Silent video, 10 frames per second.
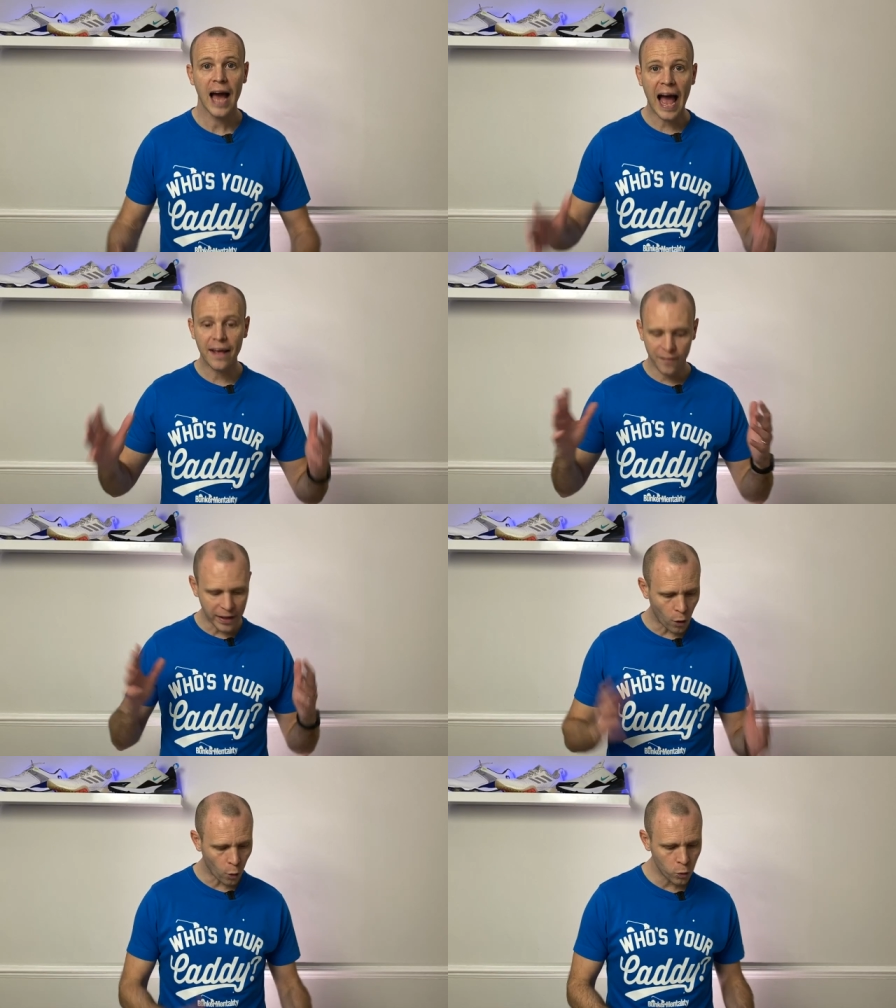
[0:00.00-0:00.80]
And
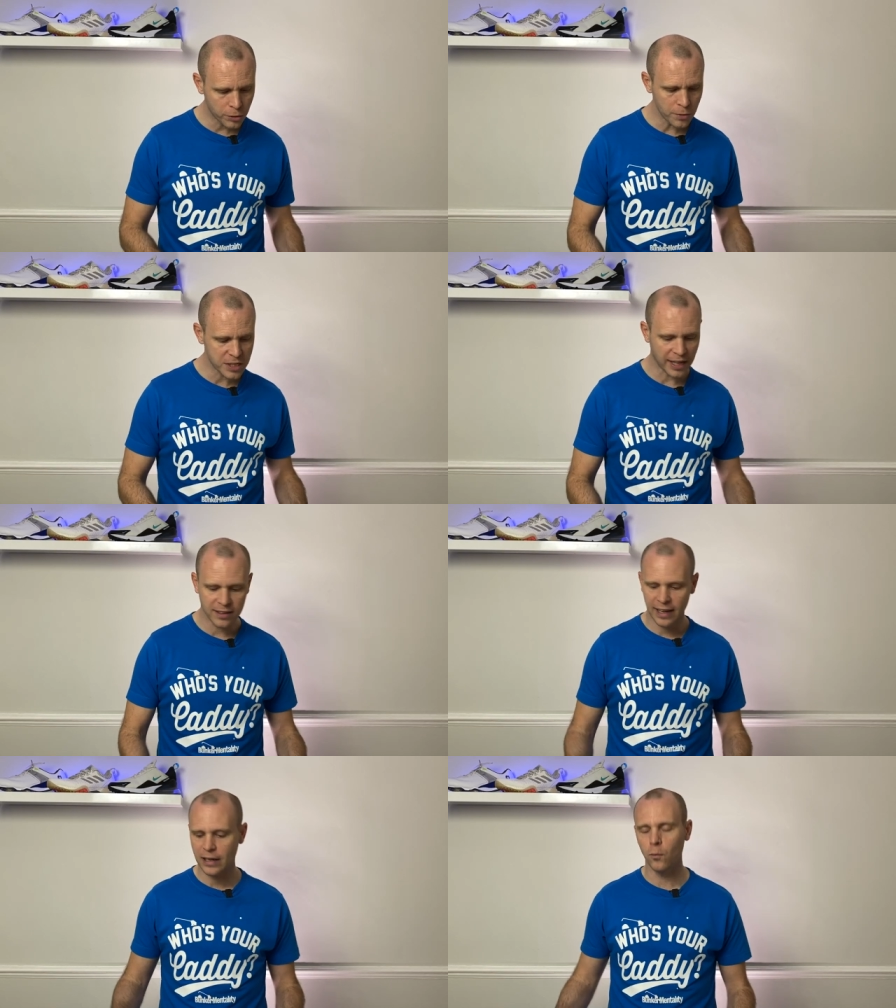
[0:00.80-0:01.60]
they all do say
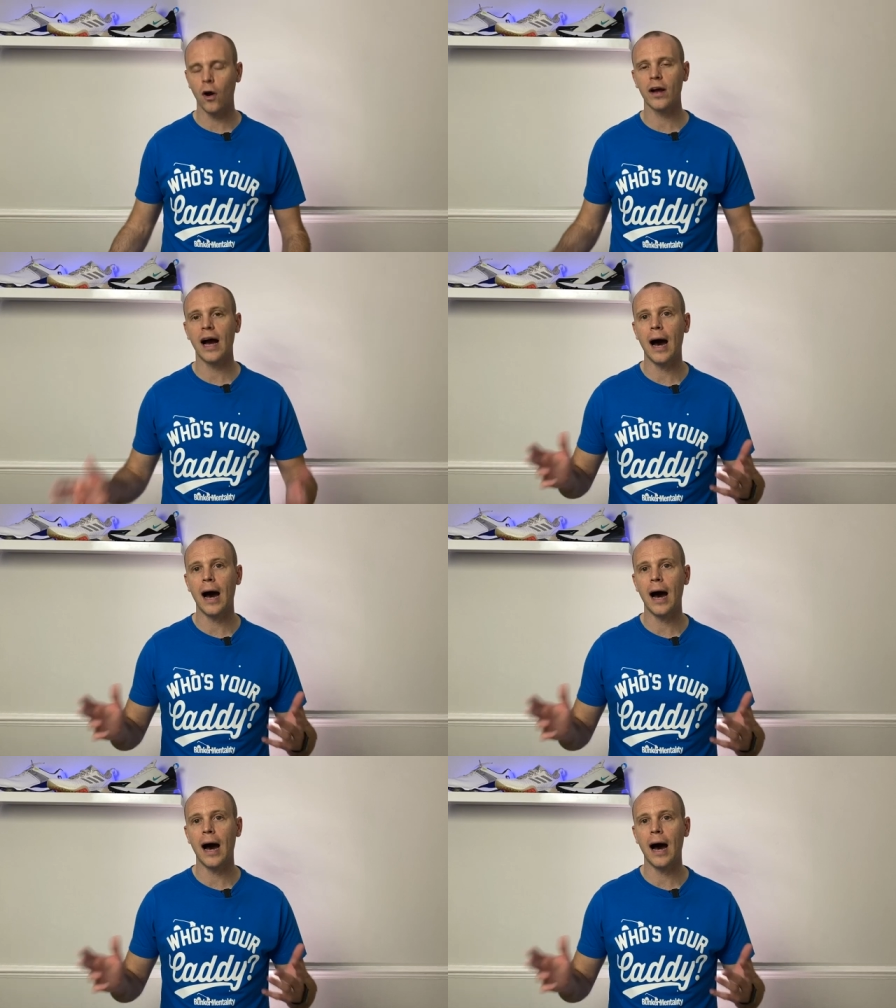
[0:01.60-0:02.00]
that they can work